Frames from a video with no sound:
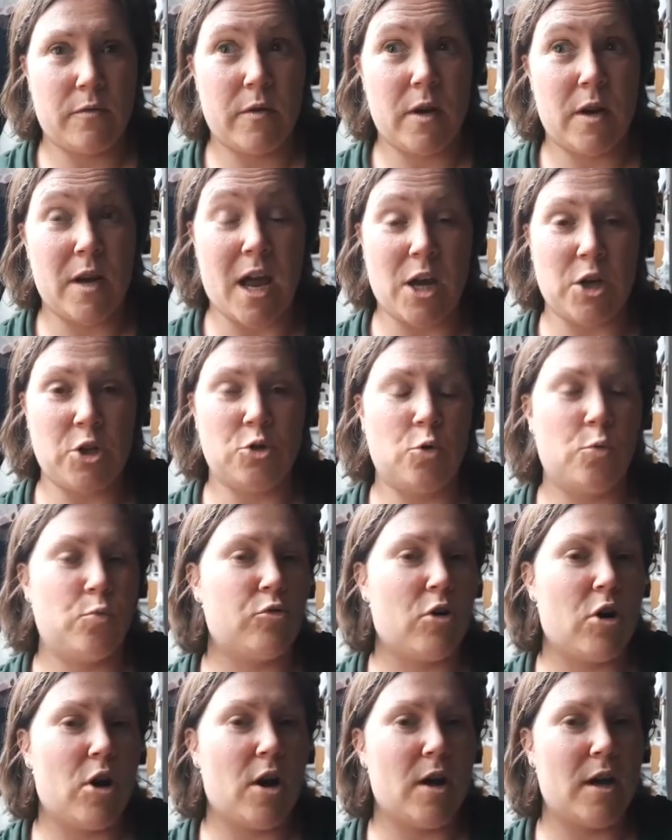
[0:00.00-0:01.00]
national
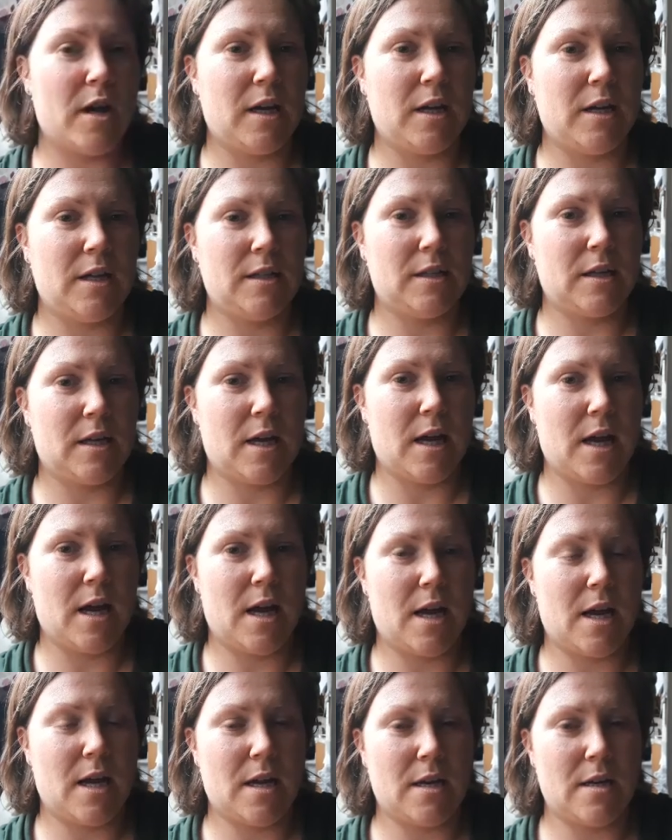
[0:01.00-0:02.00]
pride,
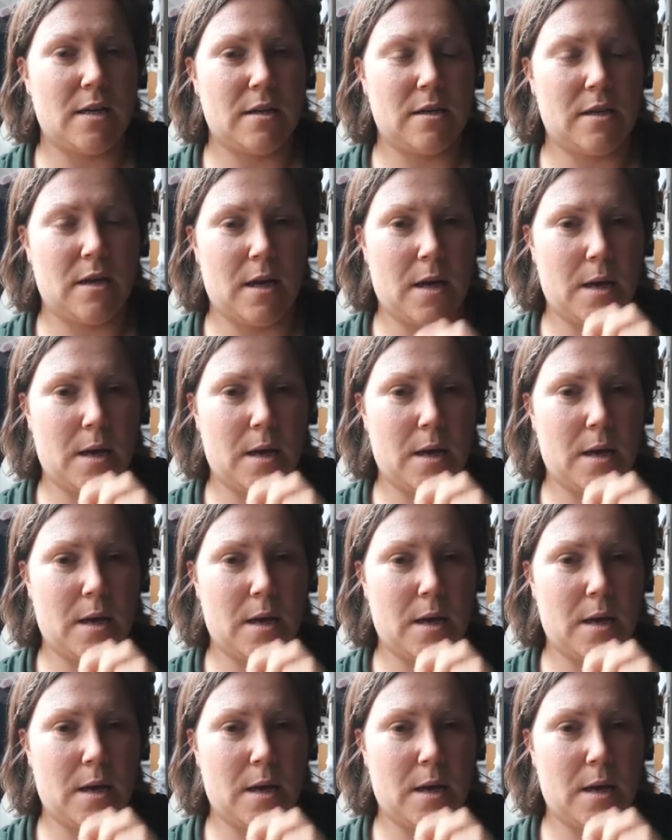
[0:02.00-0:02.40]
and